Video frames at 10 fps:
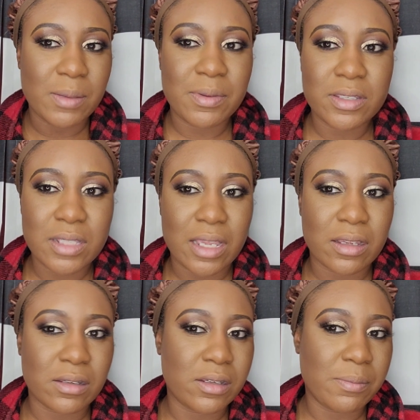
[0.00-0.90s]
maybe it's like
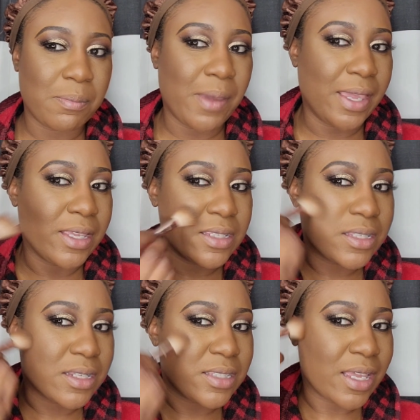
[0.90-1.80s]
a good
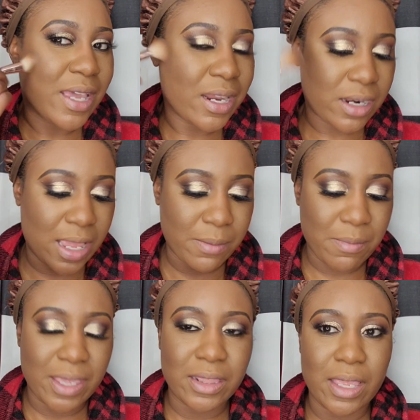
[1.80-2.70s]
base because that kind of like
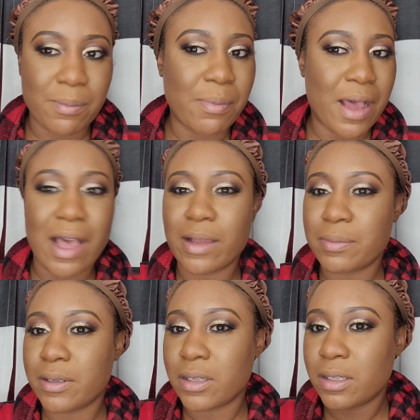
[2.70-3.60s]
made that
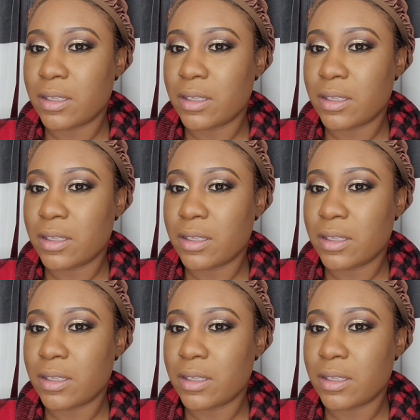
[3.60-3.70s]
pop